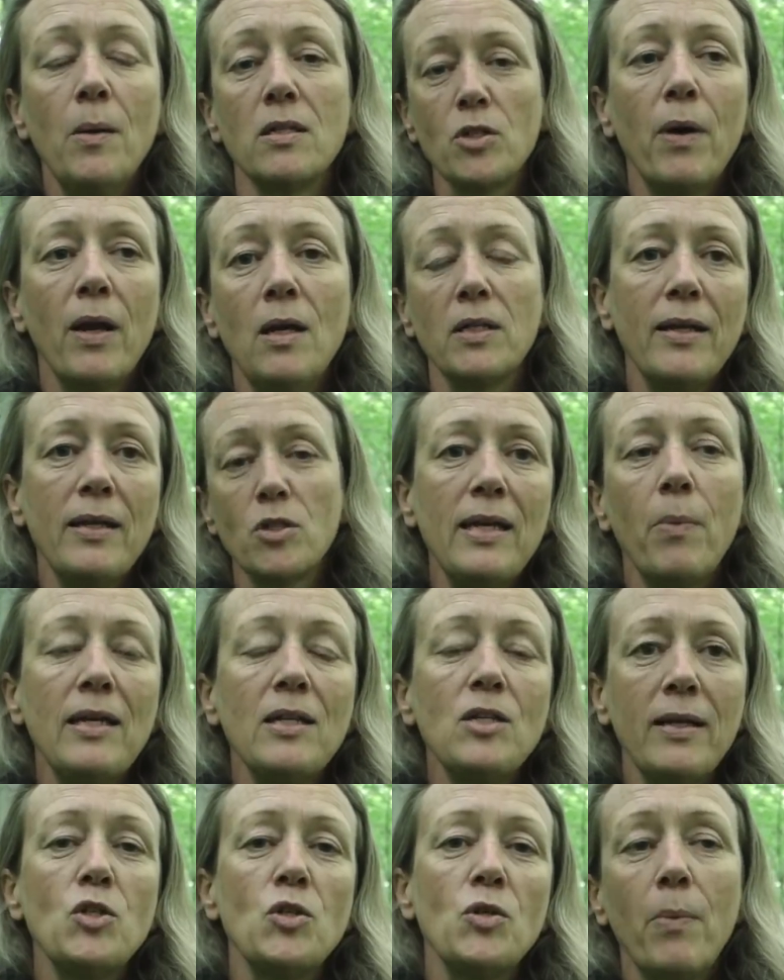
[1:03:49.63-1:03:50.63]
But I
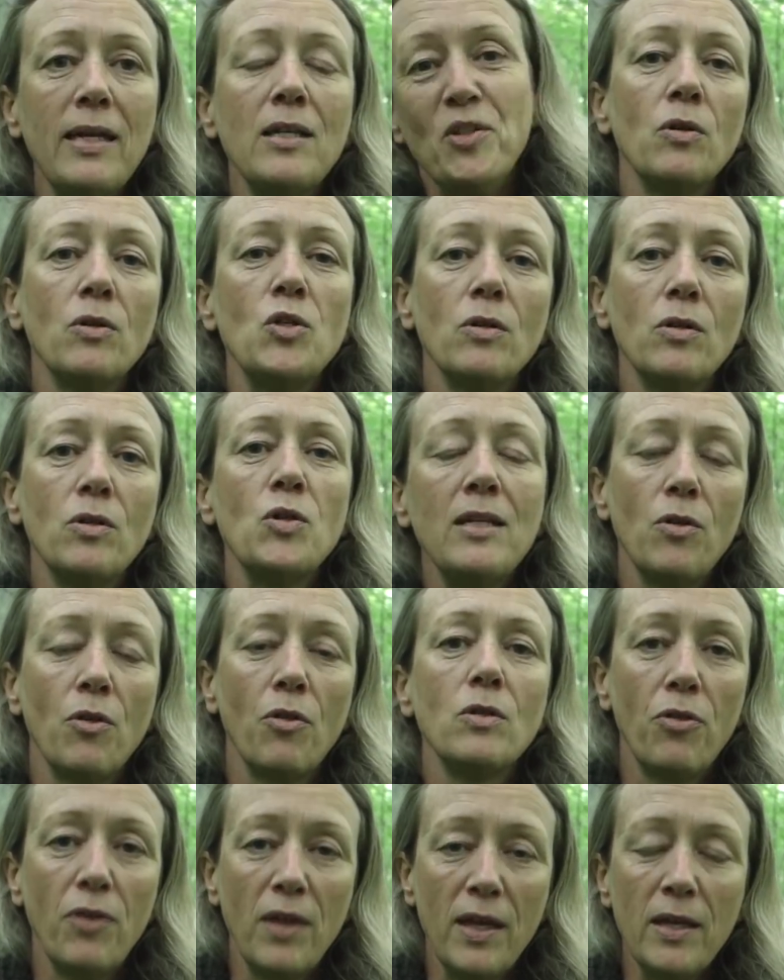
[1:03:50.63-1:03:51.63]
need to
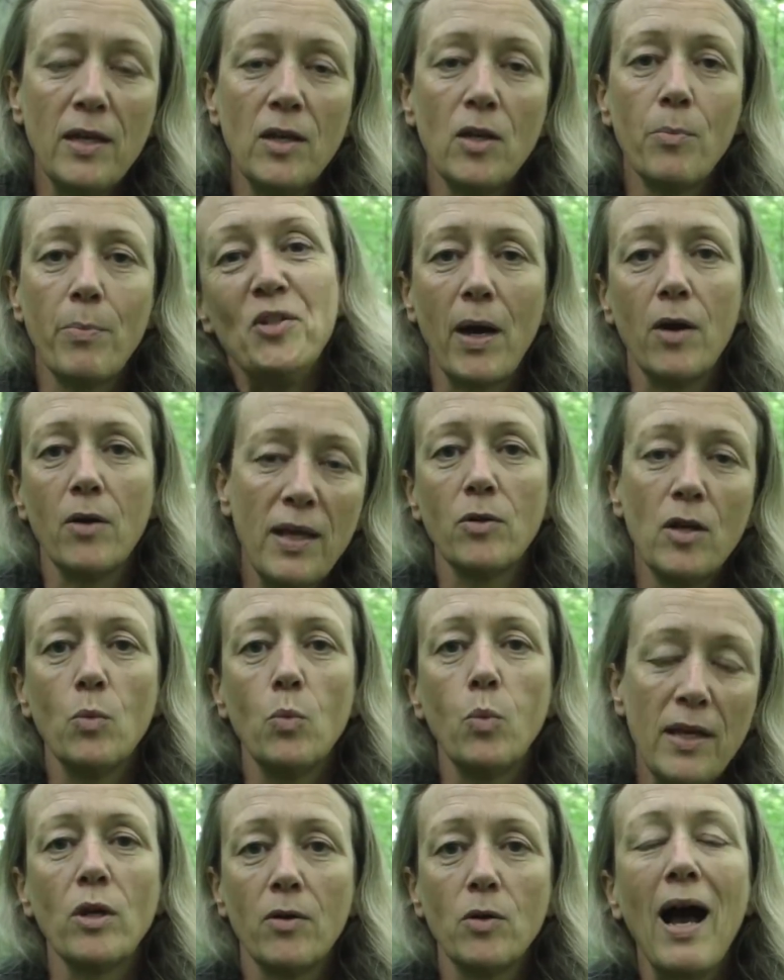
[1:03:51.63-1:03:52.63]
think about
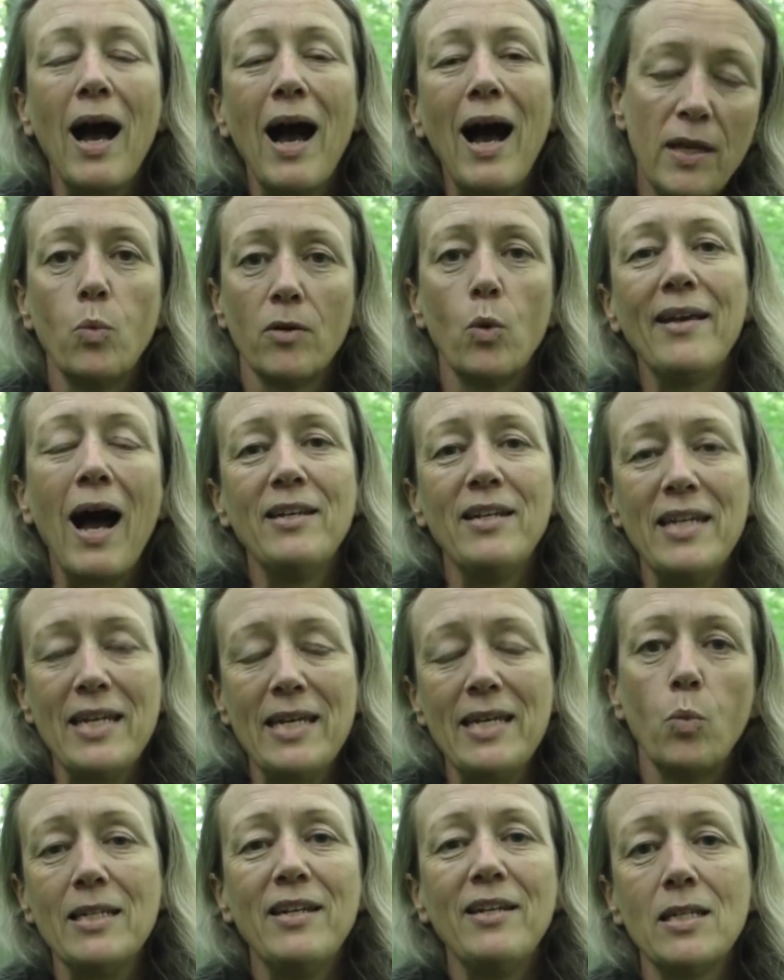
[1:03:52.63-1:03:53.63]
what I
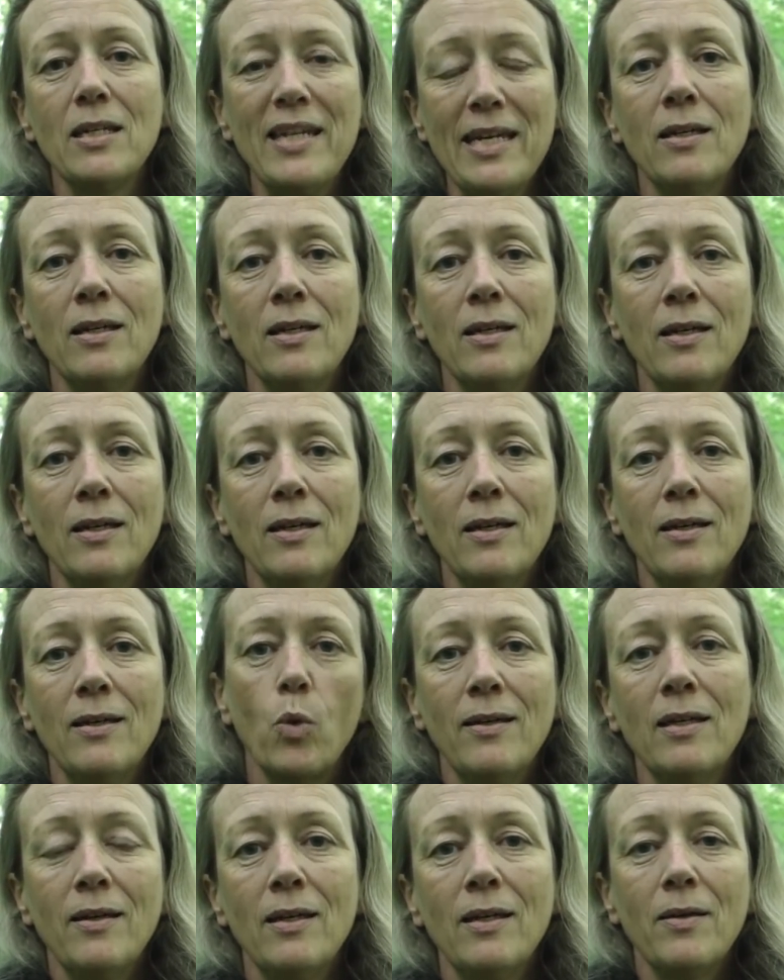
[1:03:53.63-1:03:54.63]
need
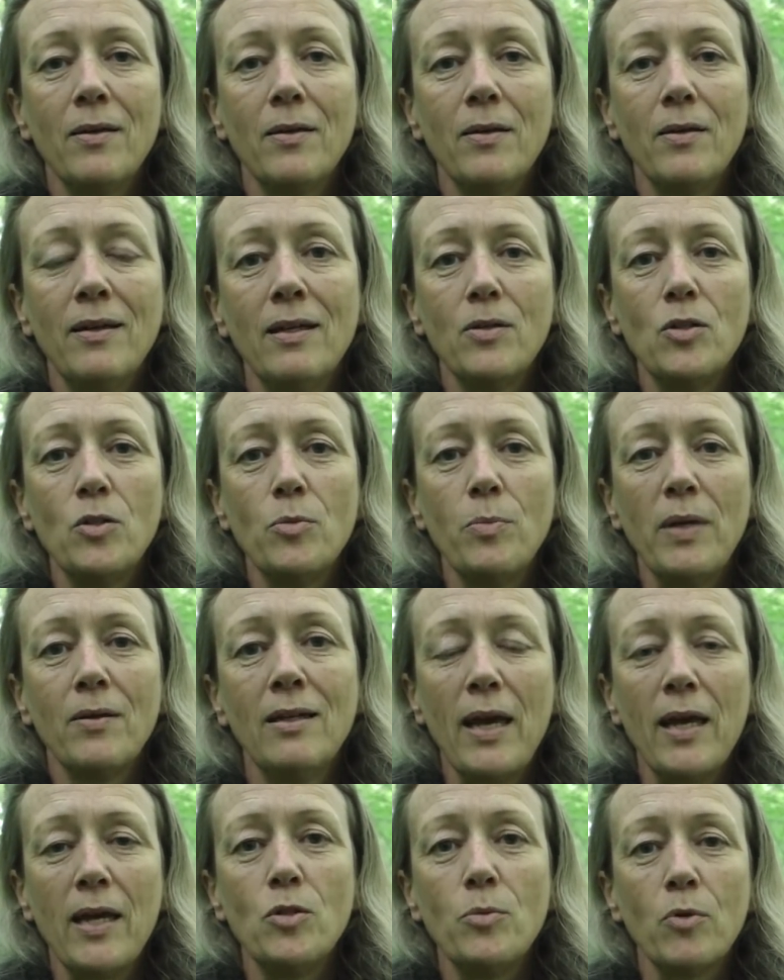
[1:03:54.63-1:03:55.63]
to be
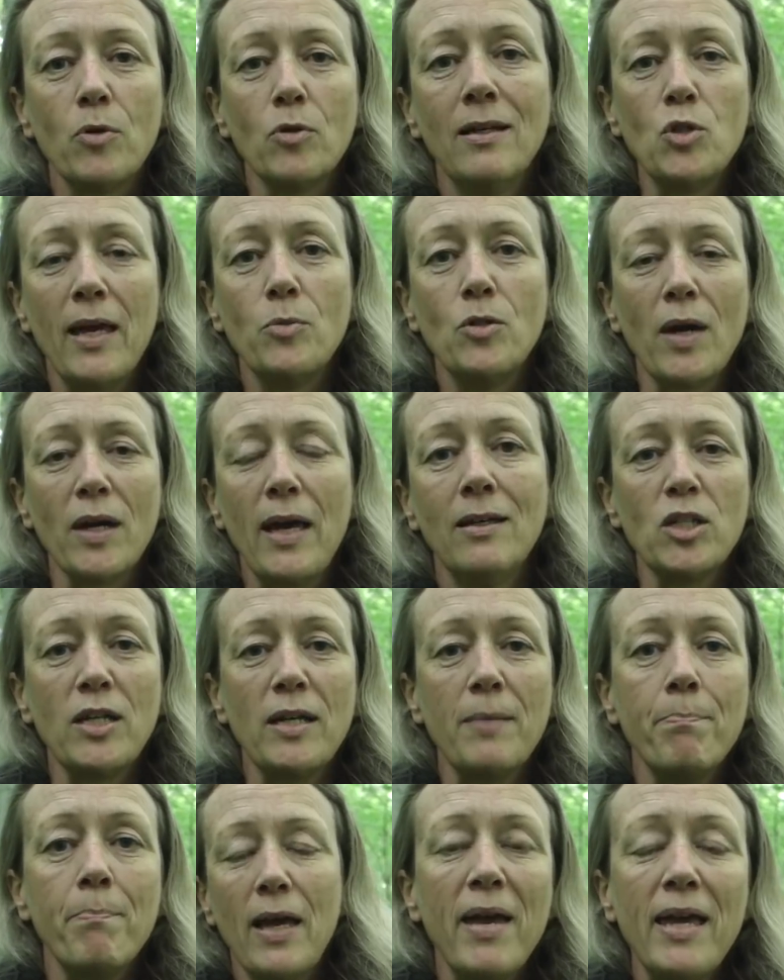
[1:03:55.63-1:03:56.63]
able to actually
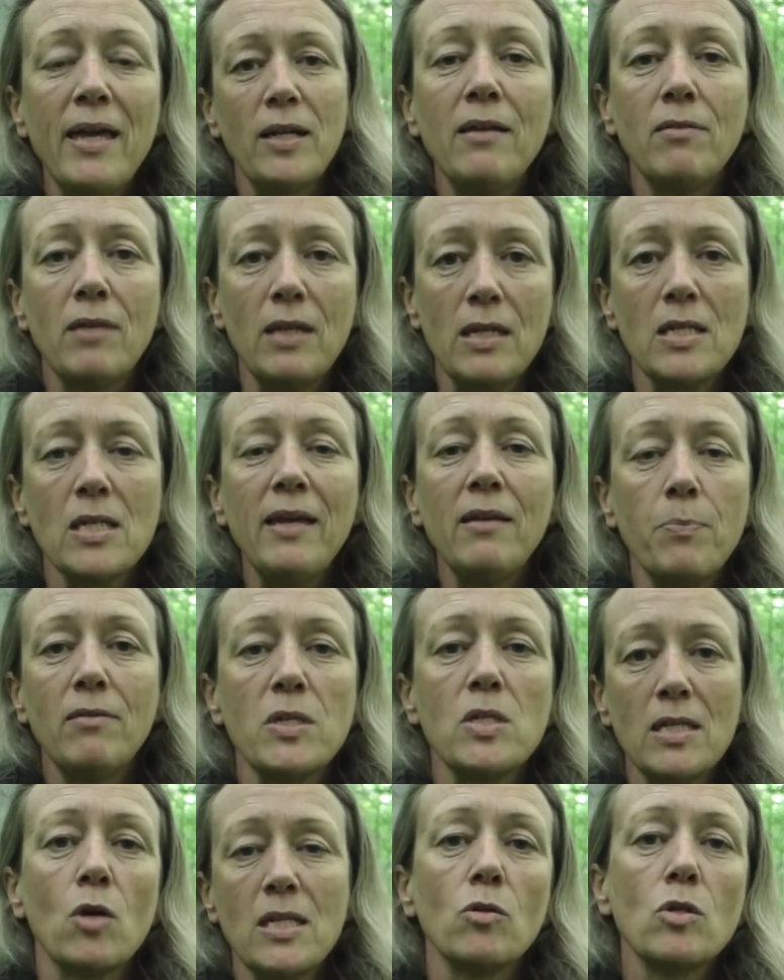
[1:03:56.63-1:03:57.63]
make these
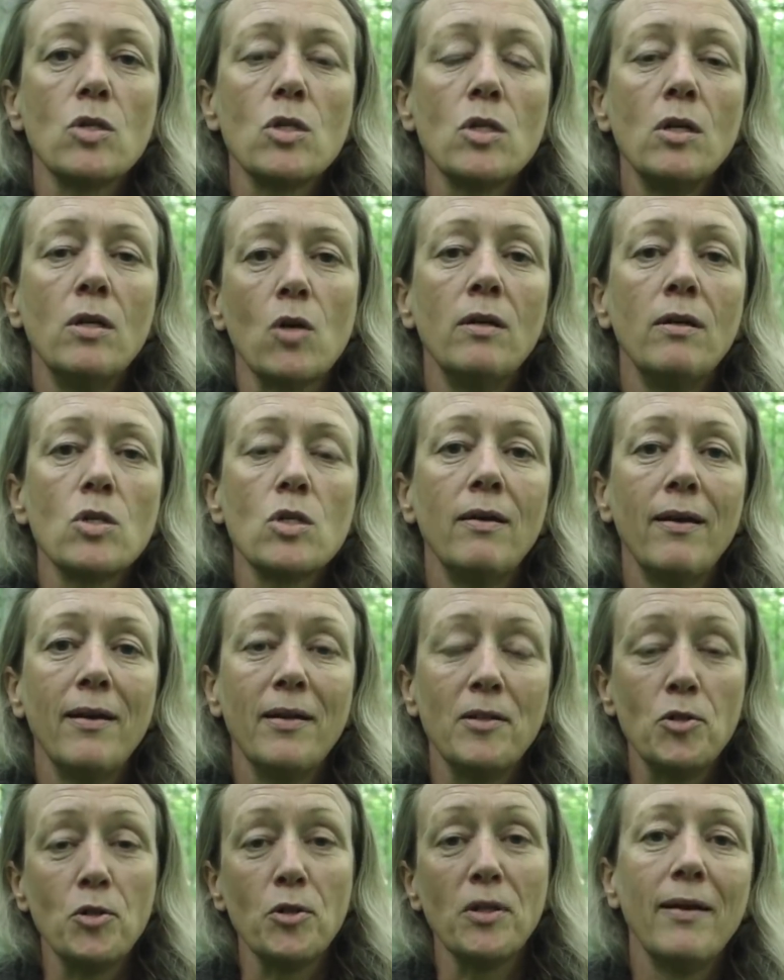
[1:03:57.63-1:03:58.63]
episodes
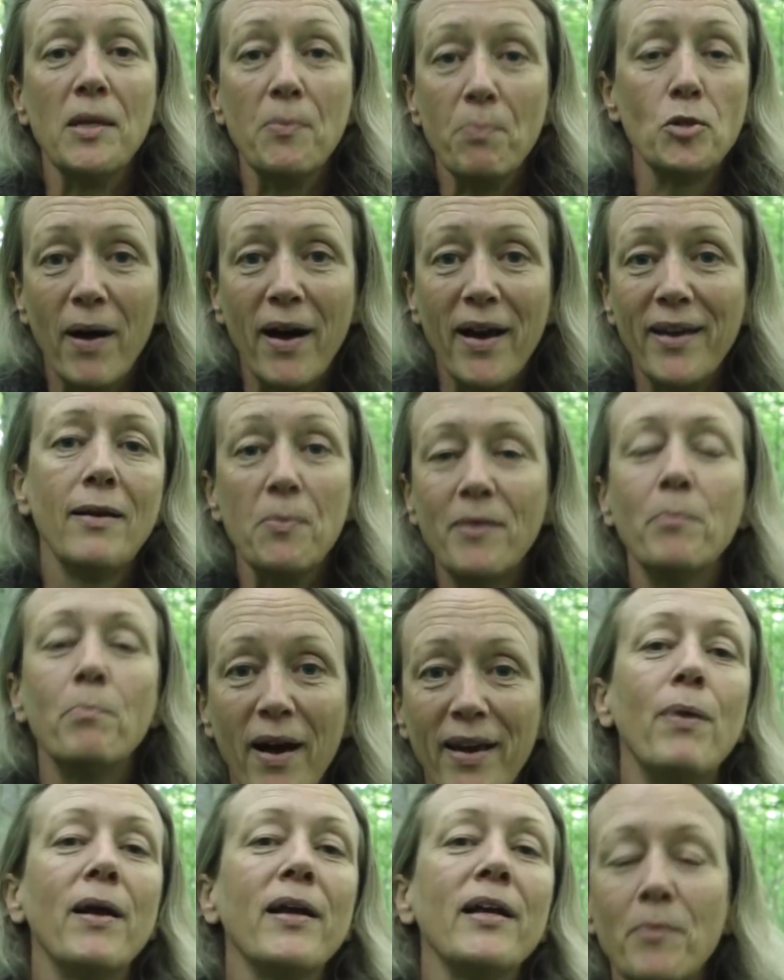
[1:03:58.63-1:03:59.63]
and to keep my
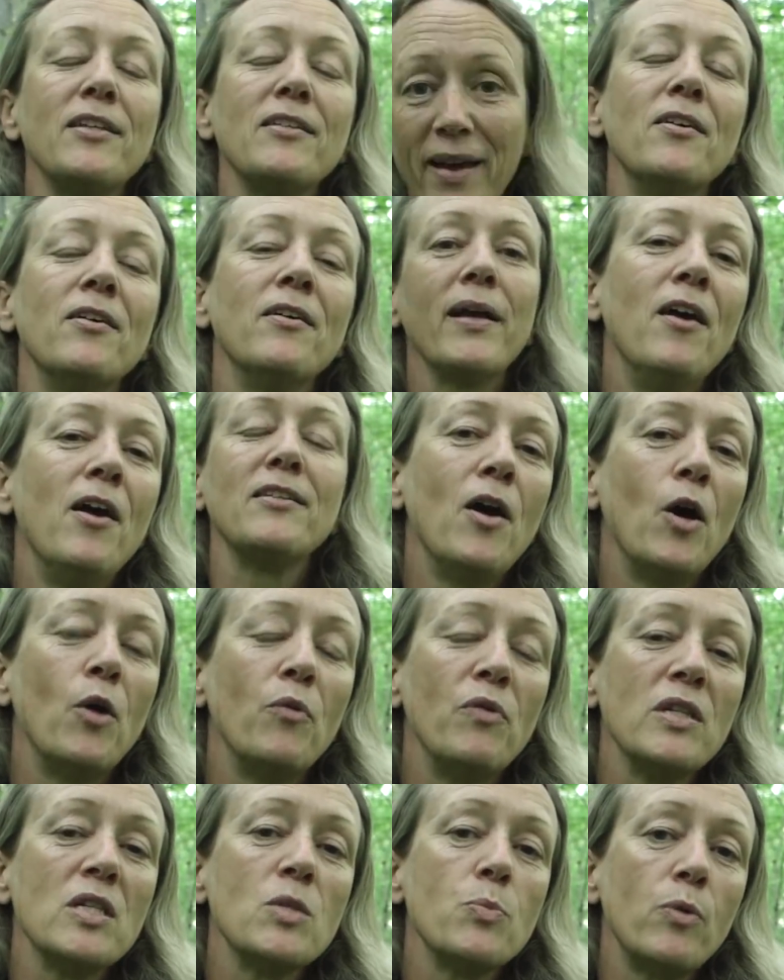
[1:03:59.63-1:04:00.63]
bucket of
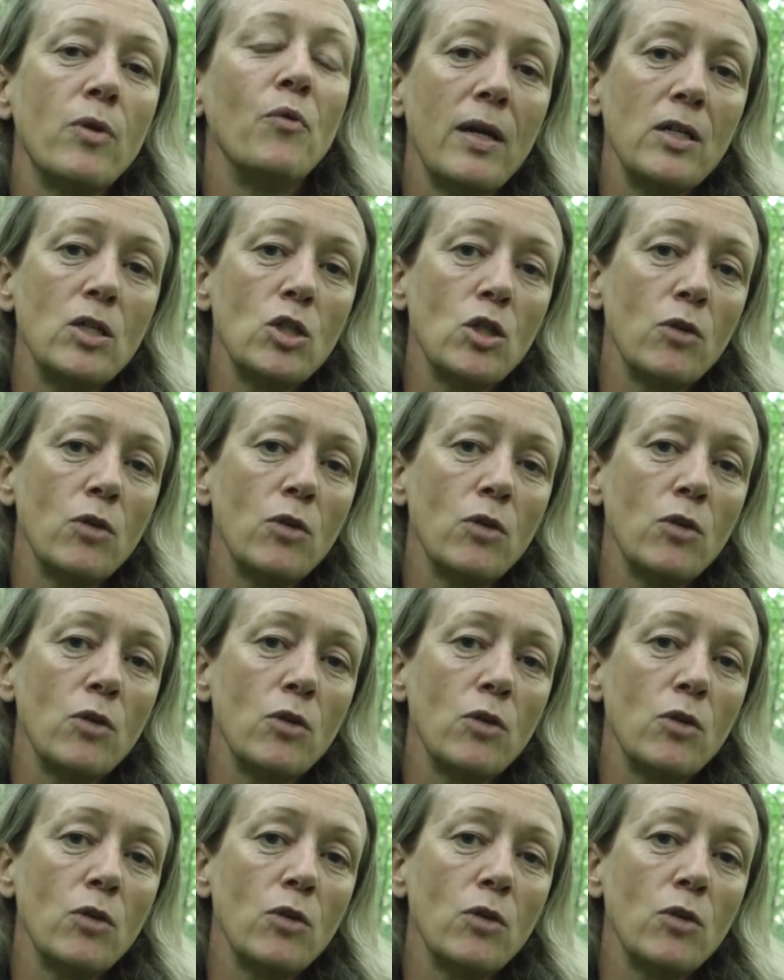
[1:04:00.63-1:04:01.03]
inspiration